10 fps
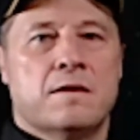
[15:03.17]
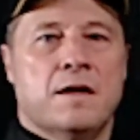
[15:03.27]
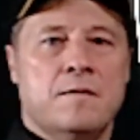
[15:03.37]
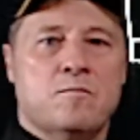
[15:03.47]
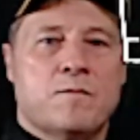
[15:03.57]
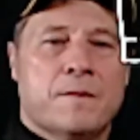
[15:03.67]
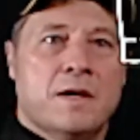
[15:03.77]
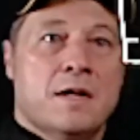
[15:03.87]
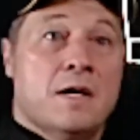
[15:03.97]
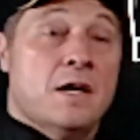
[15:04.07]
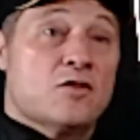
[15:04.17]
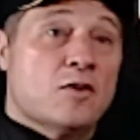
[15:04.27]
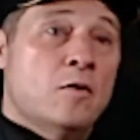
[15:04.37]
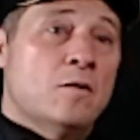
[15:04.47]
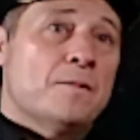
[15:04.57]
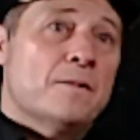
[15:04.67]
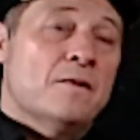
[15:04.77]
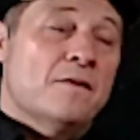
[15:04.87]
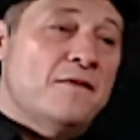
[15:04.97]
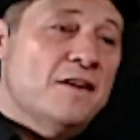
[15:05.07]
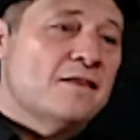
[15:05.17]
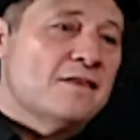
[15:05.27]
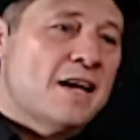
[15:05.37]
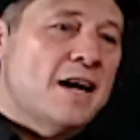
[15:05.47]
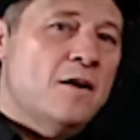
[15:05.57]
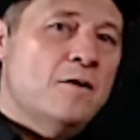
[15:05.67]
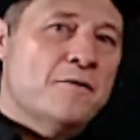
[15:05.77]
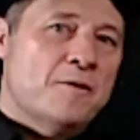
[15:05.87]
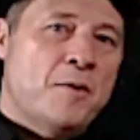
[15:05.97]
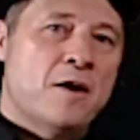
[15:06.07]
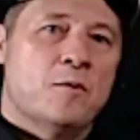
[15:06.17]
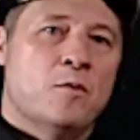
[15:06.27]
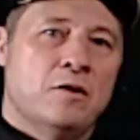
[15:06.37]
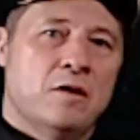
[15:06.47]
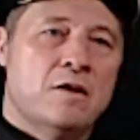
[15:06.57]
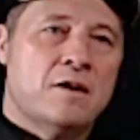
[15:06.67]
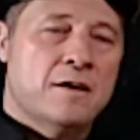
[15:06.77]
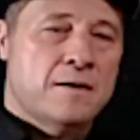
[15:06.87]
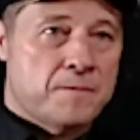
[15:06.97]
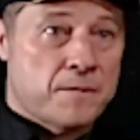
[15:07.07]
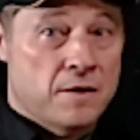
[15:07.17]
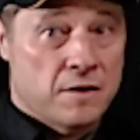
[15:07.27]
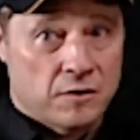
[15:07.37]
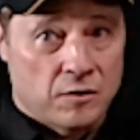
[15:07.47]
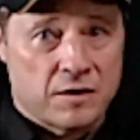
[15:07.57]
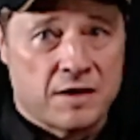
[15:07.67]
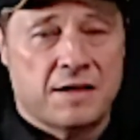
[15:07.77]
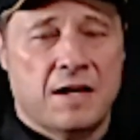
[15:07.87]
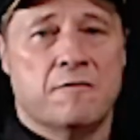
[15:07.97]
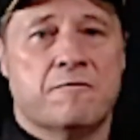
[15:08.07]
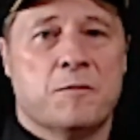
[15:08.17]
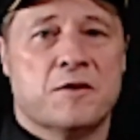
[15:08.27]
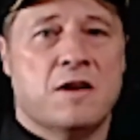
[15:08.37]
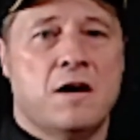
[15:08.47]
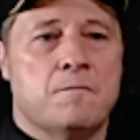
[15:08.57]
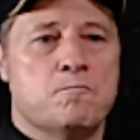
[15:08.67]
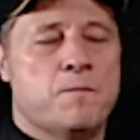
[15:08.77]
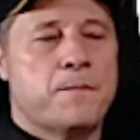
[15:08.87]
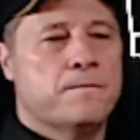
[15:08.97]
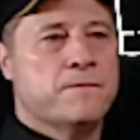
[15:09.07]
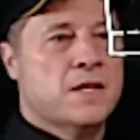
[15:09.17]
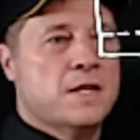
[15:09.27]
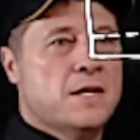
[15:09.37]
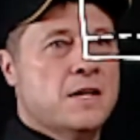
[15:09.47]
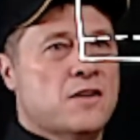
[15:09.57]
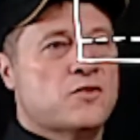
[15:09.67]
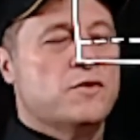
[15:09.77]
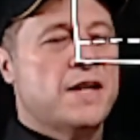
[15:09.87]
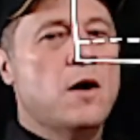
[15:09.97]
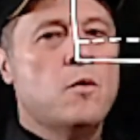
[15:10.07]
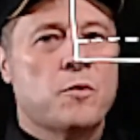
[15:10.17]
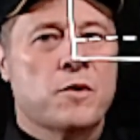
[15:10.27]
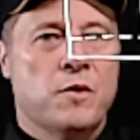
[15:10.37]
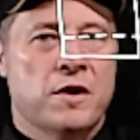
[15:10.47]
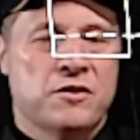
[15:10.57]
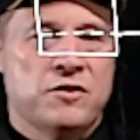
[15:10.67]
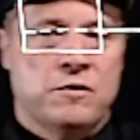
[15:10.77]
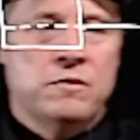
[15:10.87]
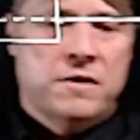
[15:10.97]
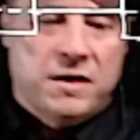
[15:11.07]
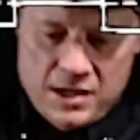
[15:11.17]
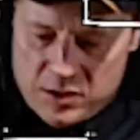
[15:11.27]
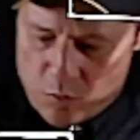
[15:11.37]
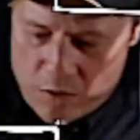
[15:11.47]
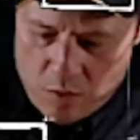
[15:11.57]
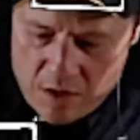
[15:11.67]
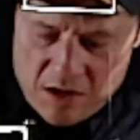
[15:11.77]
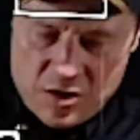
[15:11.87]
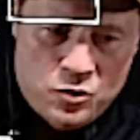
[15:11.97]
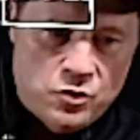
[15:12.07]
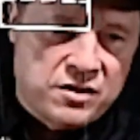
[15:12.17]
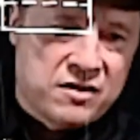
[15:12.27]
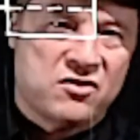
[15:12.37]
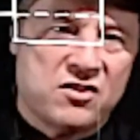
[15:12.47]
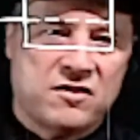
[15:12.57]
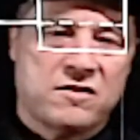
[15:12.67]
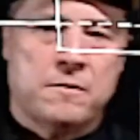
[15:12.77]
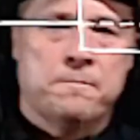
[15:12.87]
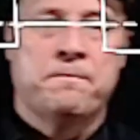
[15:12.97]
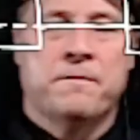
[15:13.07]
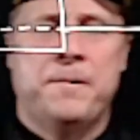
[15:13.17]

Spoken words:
Okay. So this is how the part will look looking down from the top. So now what we want to do is we want to use a system